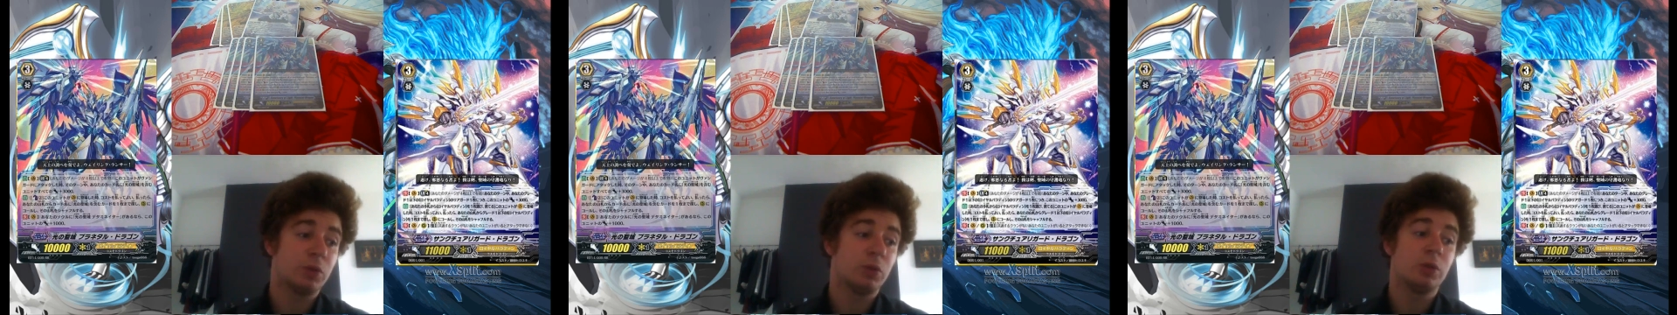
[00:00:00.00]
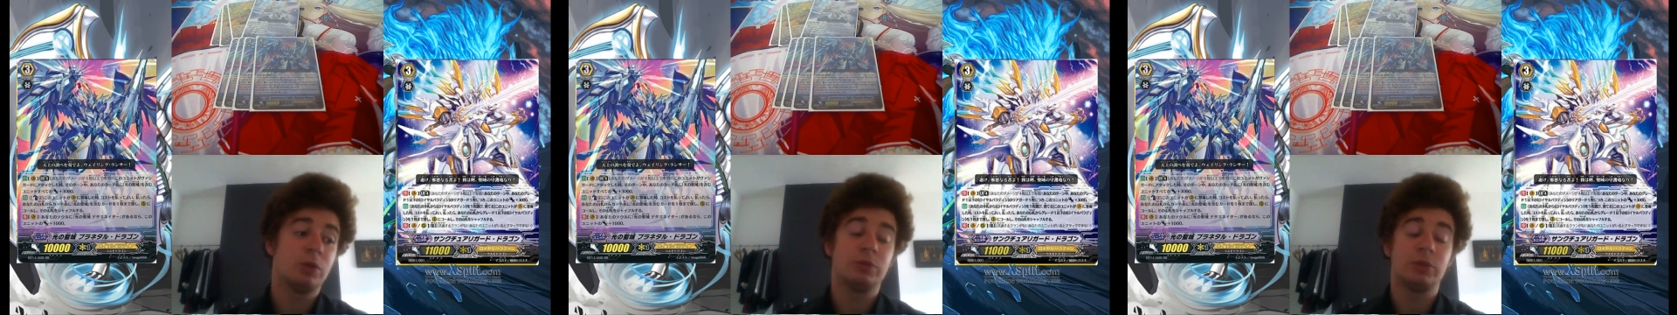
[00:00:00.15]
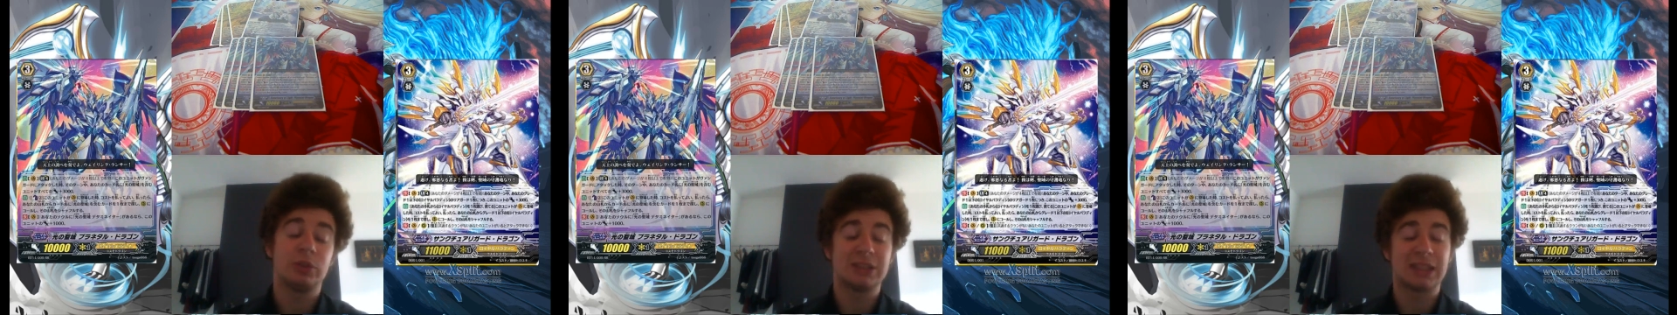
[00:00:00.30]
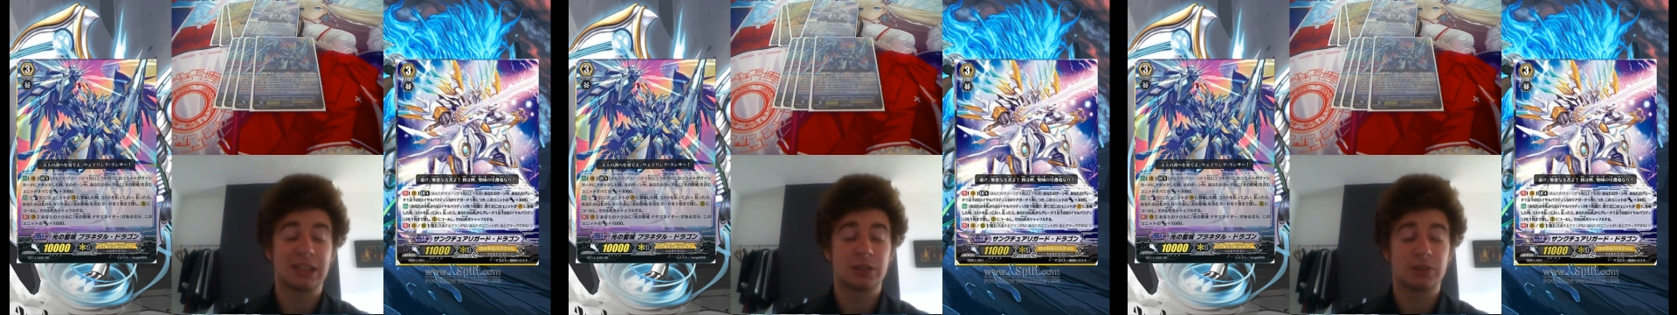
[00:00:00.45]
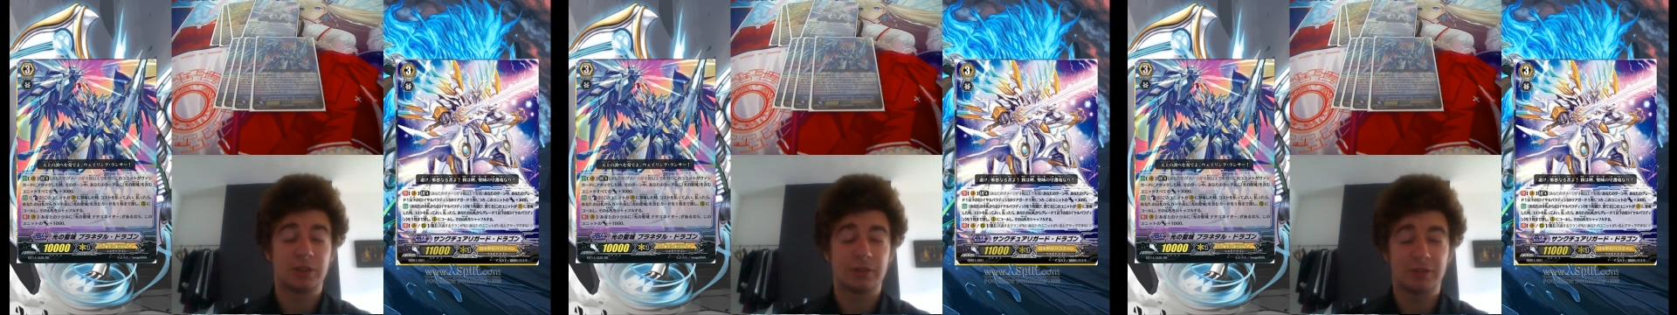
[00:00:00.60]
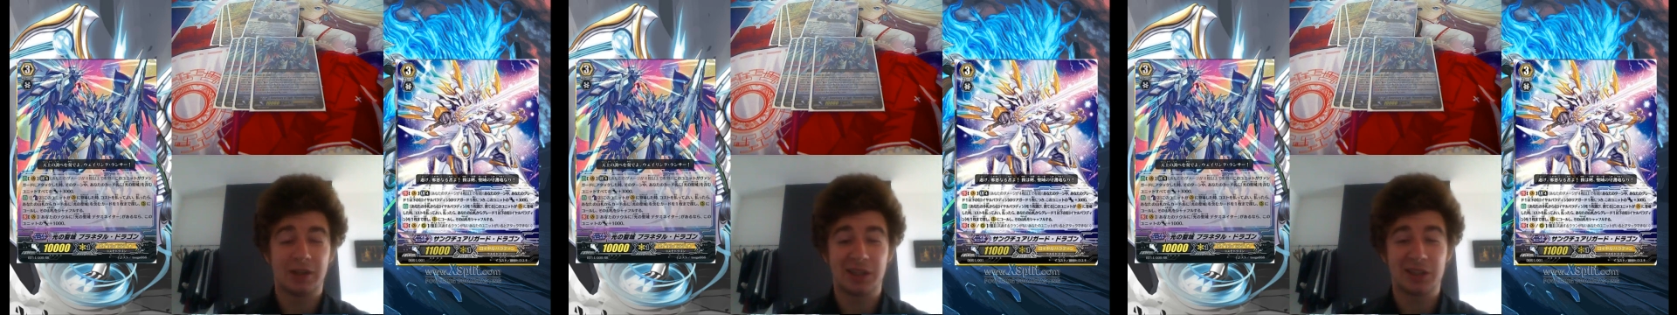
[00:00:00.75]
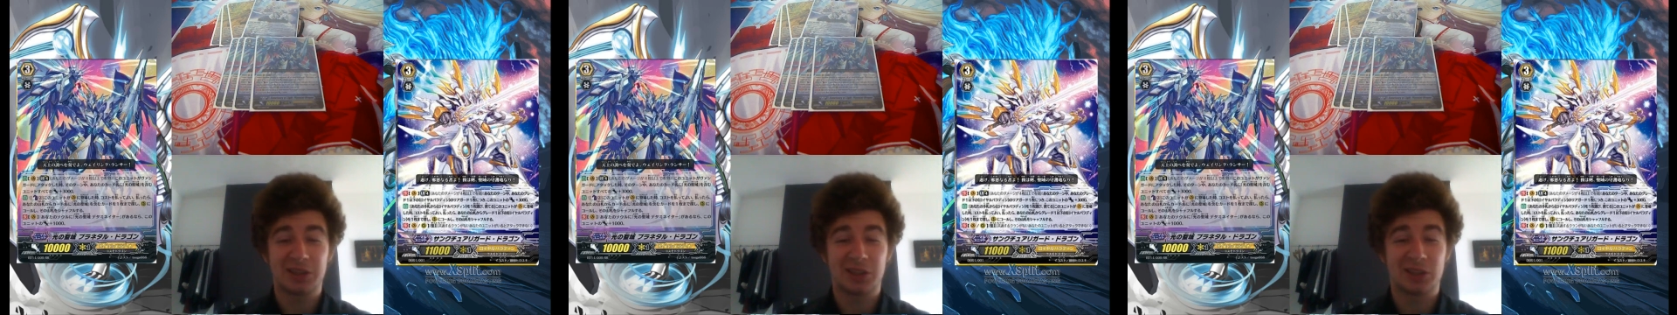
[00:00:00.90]
all of your Sanctuary of
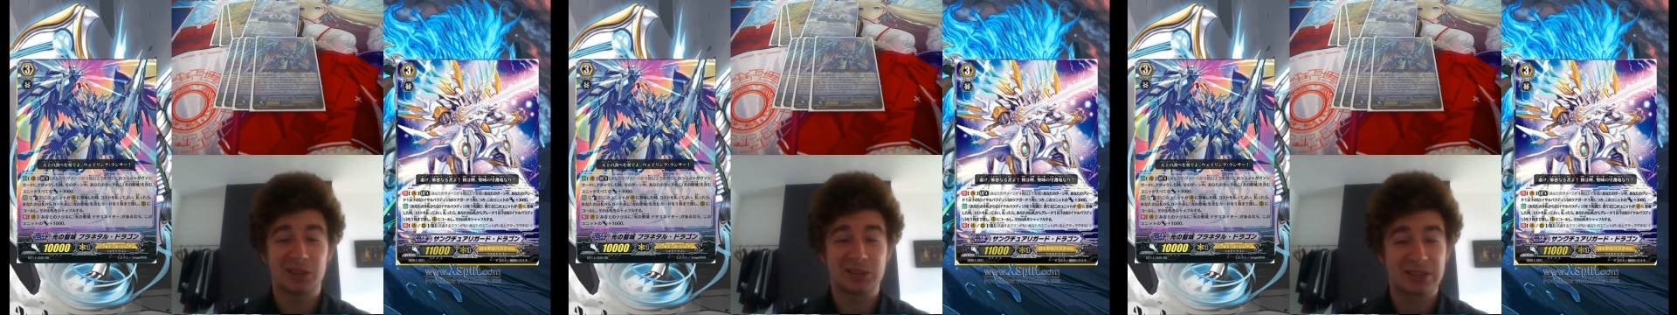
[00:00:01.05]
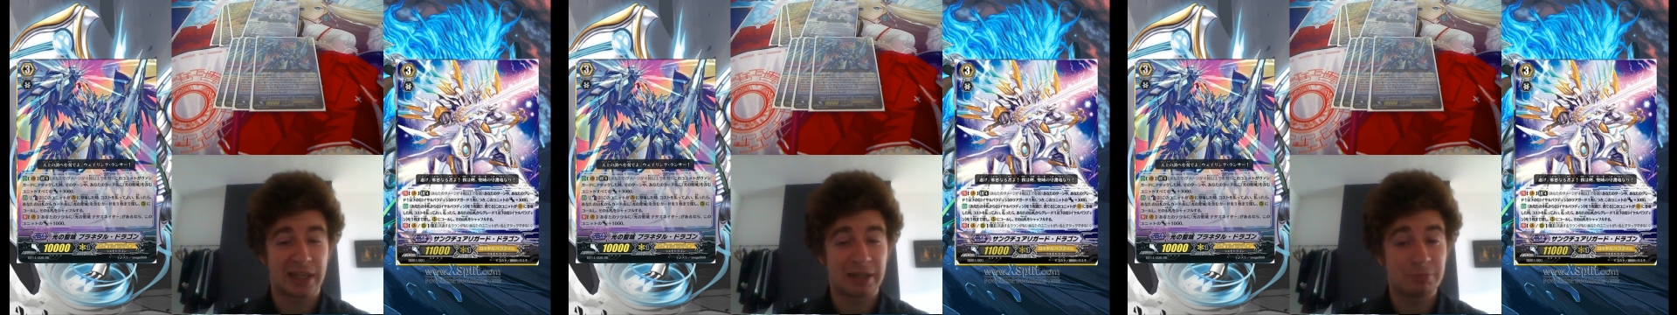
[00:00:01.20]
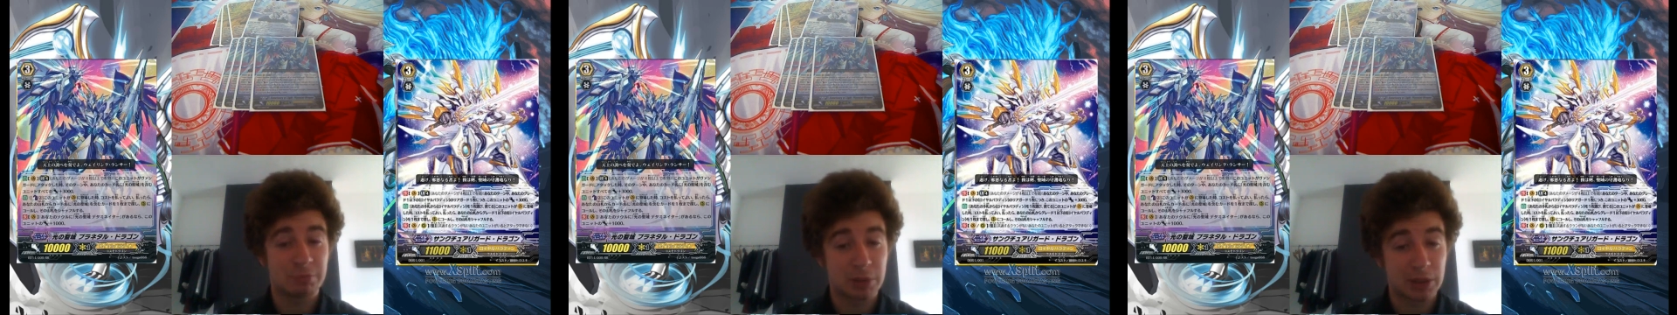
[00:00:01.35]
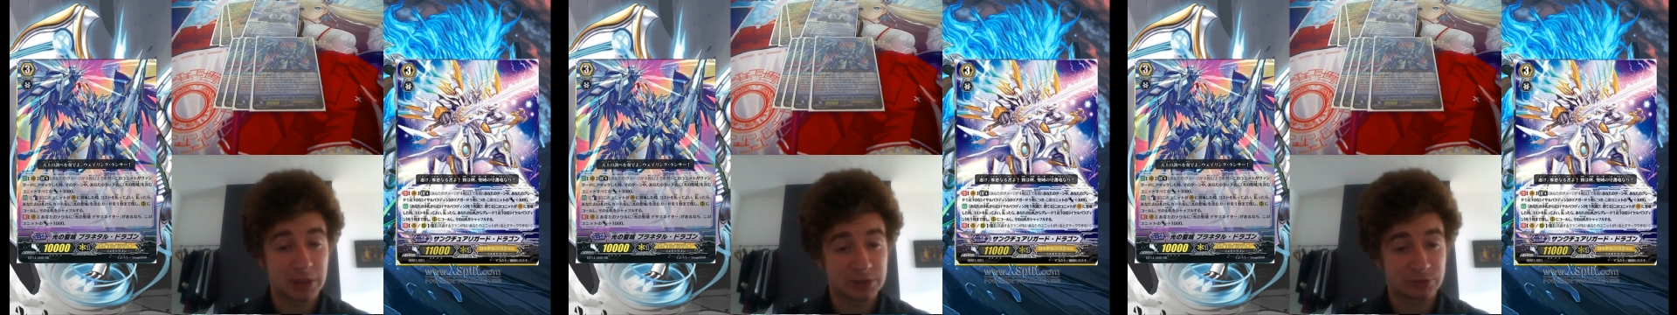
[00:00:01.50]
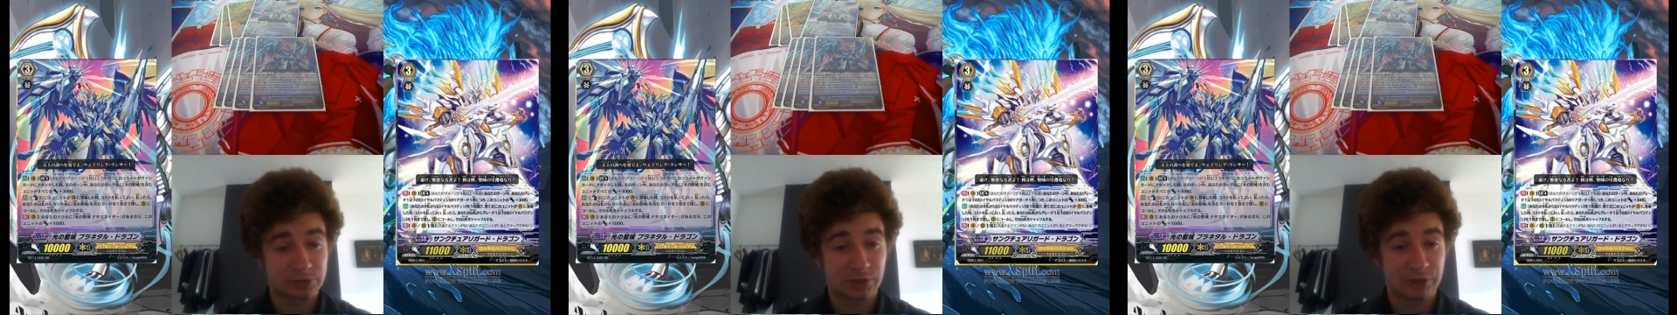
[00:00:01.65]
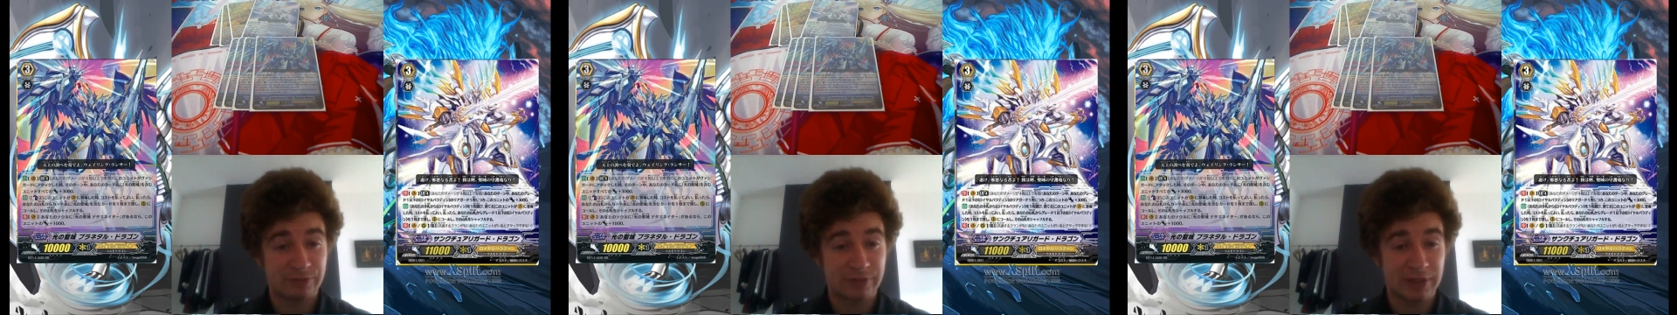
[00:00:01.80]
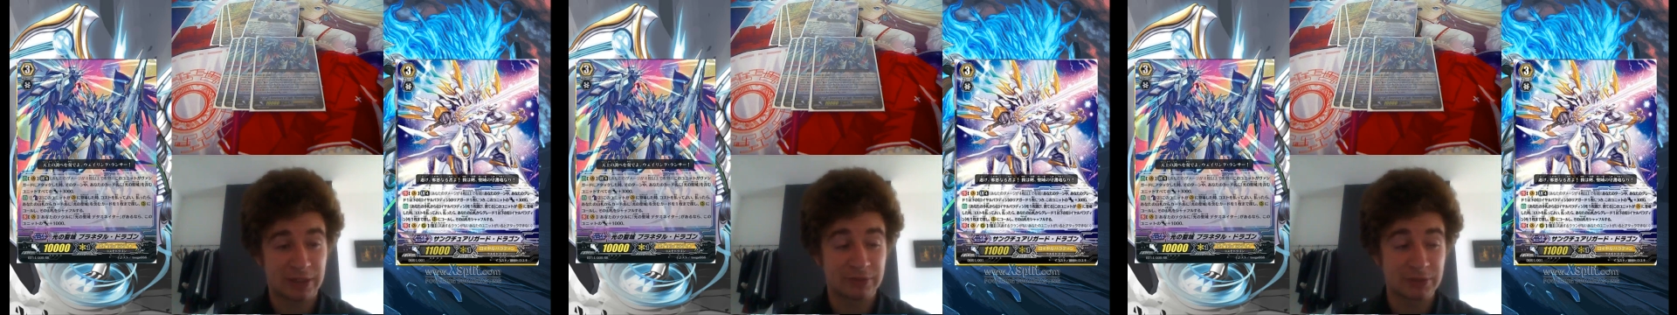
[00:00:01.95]
Light cards gain plus
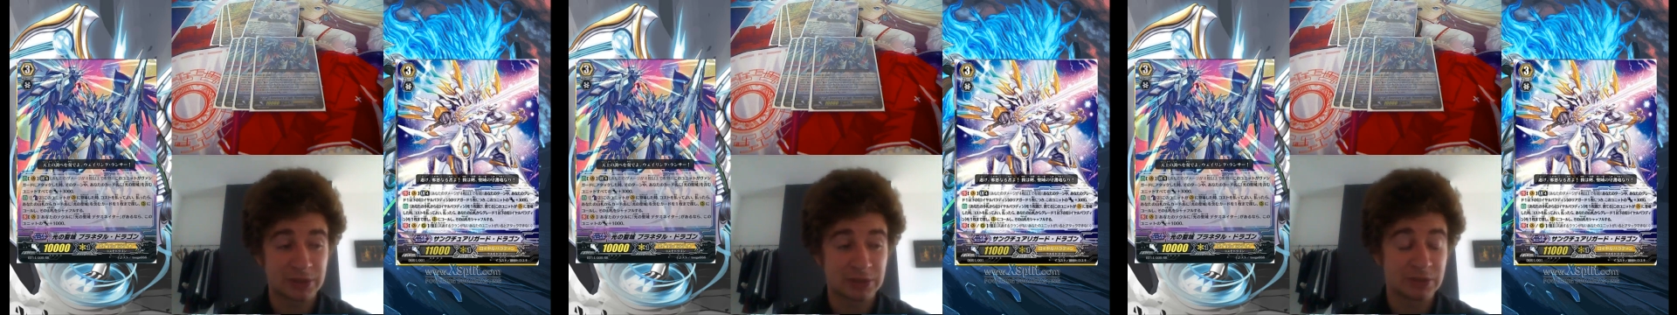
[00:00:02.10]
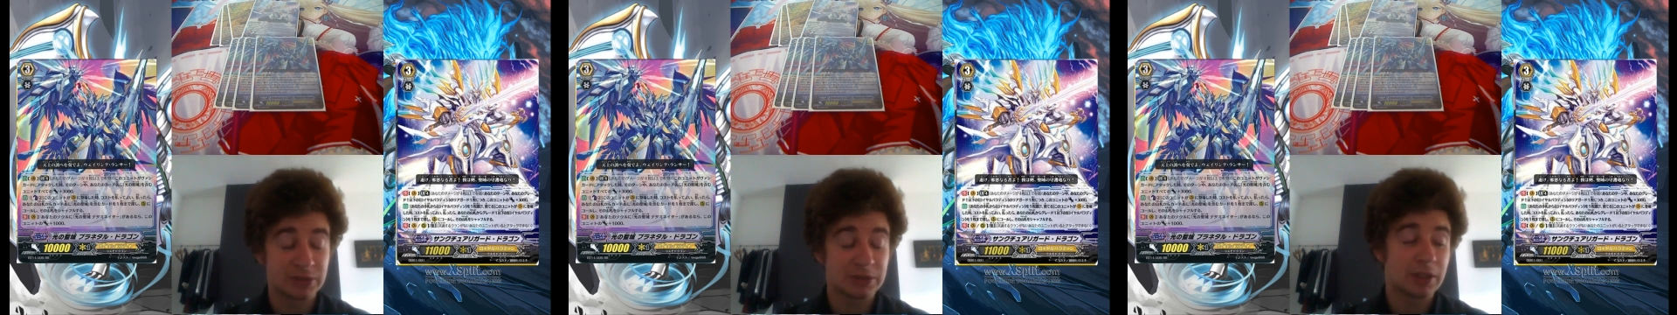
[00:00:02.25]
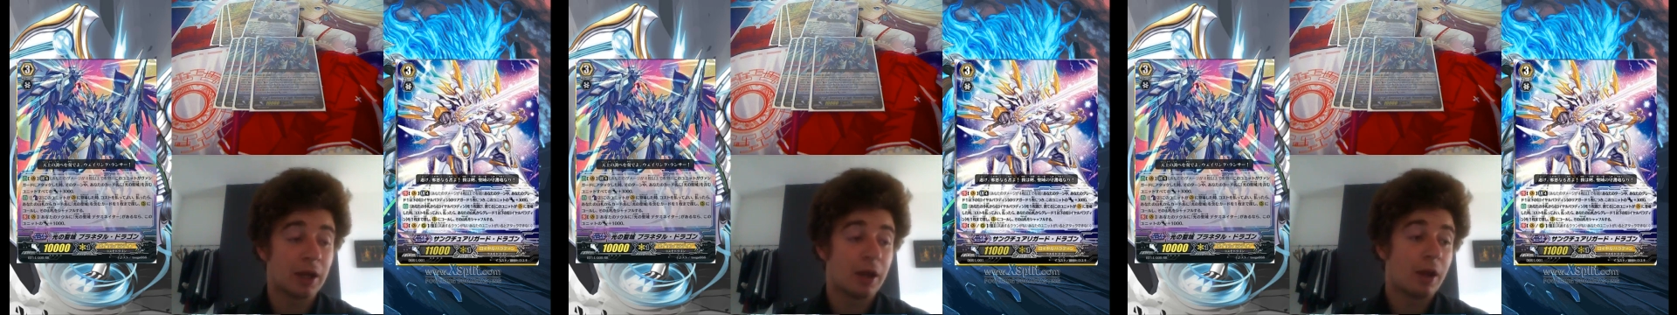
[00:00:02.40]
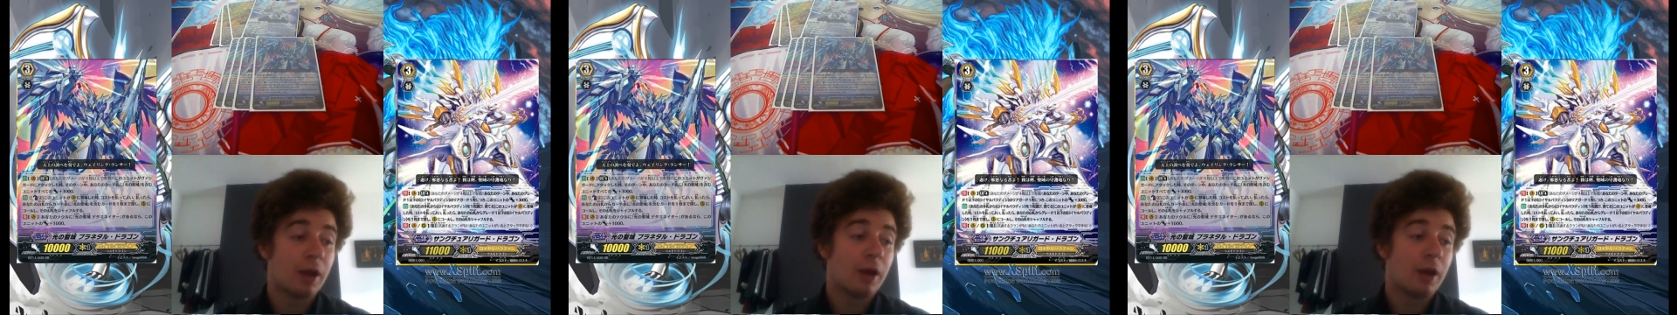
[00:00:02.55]
3000.